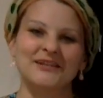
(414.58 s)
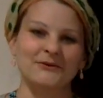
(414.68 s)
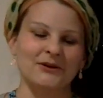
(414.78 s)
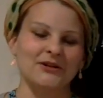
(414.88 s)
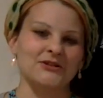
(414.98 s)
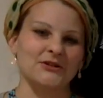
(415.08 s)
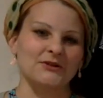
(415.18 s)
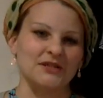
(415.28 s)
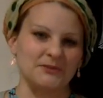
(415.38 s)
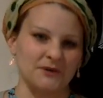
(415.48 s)
thing we're gonna do
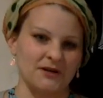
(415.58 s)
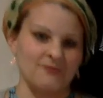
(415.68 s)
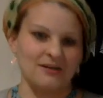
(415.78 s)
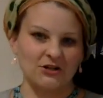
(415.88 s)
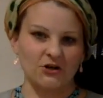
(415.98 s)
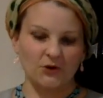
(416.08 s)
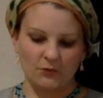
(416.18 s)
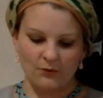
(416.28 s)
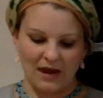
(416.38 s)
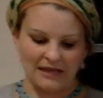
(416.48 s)
is we're gonna measure
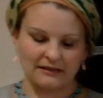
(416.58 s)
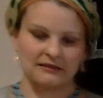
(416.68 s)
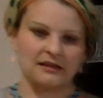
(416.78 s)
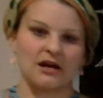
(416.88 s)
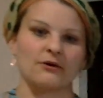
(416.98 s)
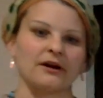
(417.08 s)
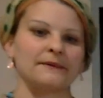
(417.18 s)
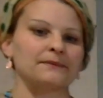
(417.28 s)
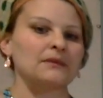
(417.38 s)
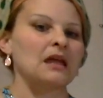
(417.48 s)
her waist,
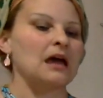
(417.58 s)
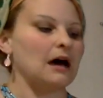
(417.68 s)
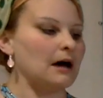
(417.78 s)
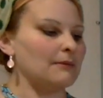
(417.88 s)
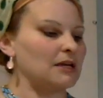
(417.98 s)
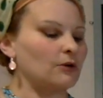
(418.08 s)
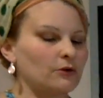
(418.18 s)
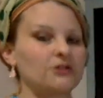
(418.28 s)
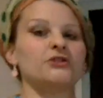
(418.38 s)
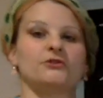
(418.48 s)
okay? In
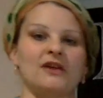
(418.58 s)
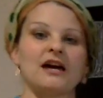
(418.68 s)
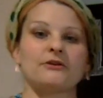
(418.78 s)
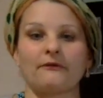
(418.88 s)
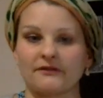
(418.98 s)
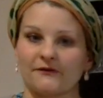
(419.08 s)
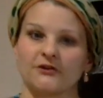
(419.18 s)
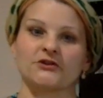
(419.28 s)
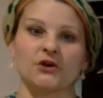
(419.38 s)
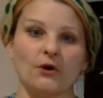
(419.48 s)
order to do that, you have to
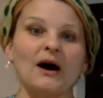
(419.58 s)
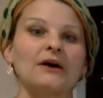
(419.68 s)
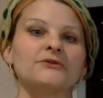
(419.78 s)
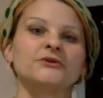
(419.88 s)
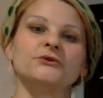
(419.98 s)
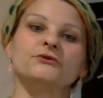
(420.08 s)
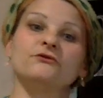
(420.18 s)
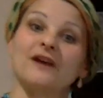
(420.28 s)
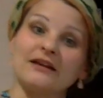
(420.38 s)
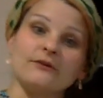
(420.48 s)
first know how to
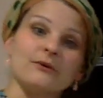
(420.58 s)
find the